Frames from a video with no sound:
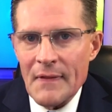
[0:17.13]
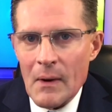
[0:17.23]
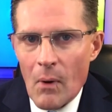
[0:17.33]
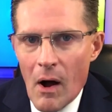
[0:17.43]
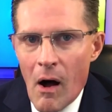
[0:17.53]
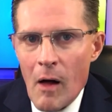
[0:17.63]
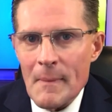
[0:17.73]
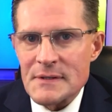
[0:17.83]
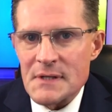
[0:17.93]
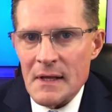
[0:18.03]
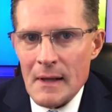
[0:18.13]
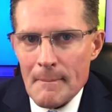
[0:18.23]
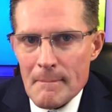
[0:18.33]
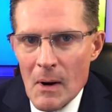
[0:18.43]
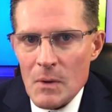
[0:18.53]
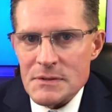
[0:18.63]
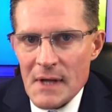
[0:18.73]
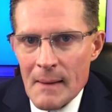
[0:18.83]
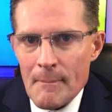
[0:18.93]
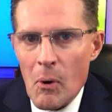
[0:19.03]
and they were all missing the most
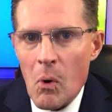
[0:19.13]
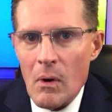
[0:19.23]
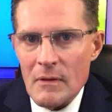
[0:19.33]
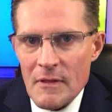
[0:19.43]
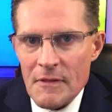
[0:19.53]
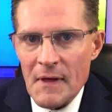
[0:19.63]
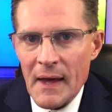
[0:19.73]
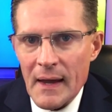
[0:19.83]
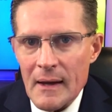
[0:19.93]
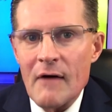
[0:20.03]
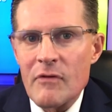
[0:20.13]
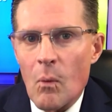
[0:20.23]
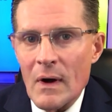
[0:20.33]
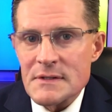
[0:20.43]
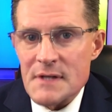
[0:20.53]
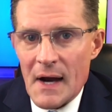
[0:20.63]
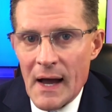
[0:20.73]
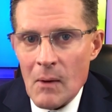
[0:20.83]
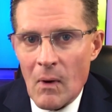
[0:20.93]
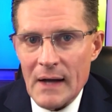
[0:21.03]
important thing. Of the ones that
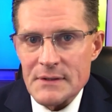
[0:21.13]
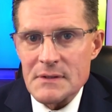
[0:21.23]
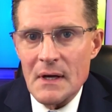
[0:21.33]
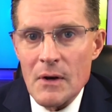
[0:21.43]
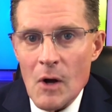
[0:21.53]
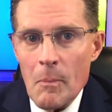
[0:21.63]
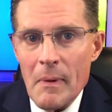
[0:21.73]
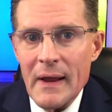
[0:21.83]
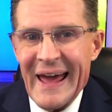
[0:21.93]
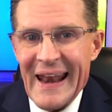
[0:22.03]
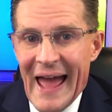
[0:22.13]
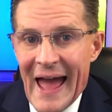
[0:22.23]
I watched, nobody had